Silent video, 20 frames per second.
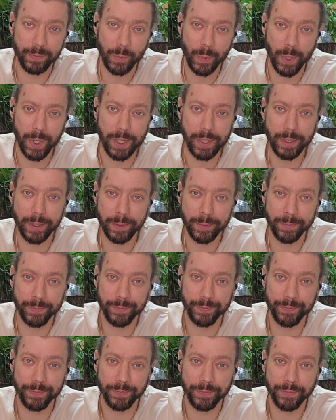right?
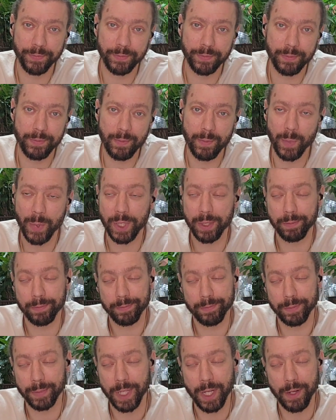But
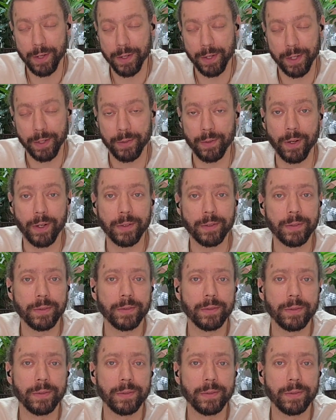now you cannot.